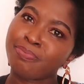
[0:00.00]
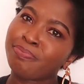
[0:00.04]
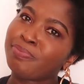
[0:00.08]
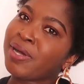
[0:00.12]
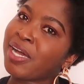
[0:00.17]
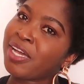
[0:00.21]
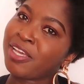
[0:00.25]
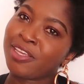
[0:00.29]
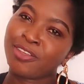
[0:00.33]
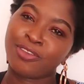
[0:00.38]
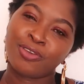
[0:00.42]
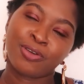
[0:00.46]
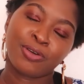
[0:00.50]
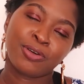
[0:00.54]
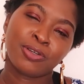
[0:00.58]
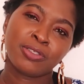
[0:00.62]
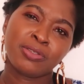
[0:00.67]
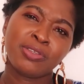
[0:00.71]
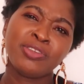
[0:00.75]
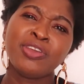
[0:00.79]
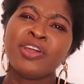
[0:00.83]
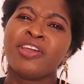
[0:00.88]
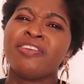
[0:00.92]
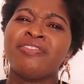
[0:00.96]
Pack your
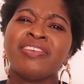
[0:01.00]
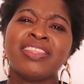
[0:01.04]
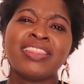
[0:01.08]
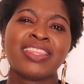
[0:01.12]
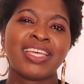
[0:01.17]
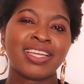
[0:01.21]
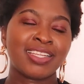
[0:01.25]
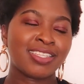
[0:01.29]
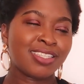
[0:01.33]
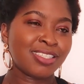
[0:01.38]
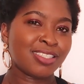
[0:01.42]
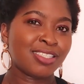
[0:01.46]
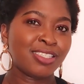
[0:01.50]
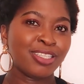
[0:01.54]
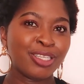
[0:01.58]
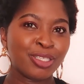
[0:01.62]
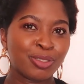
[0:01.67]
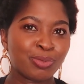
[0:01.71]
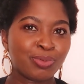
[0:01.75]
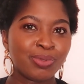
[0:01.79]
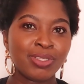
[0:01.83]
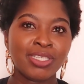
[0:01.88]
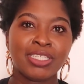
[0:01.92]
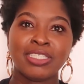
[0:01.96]
you're even
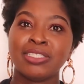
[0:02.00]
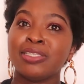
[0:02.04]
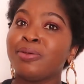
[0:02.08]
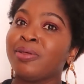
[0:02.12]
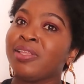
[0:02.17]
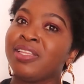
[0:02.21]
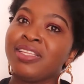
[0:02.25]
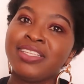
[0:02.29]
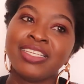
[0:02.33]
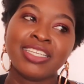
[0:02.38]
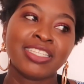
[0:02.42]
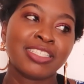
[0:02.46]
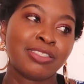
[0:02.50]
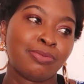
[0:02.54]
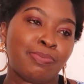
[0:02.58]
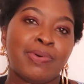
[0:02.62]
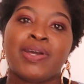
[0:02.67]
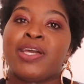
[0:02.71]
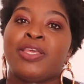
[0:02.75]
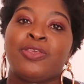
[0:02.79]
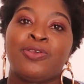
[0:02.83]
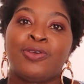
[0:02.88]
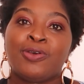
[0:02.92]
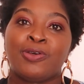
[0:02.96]
36 weeks. Just
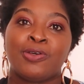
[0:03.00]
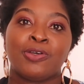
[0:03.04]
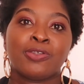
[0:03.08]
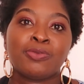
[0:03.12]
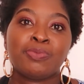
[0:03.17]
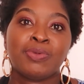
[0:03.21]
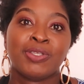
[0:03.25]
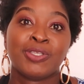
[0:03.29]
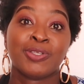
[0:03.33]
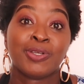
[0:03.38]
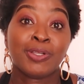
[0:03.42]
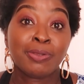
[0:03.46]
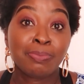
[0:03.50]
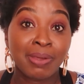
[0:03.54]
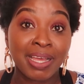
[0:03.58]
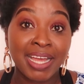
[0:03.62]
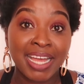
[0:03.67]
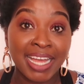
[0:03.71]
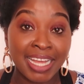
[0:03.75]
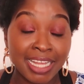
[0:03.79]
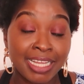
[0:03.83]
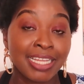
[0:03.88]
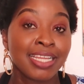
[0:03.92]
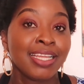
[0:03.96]
pack your hospital
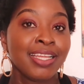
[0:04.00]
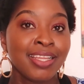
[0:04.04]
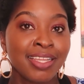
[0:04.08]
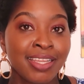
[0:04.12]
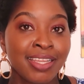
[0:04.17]
bag.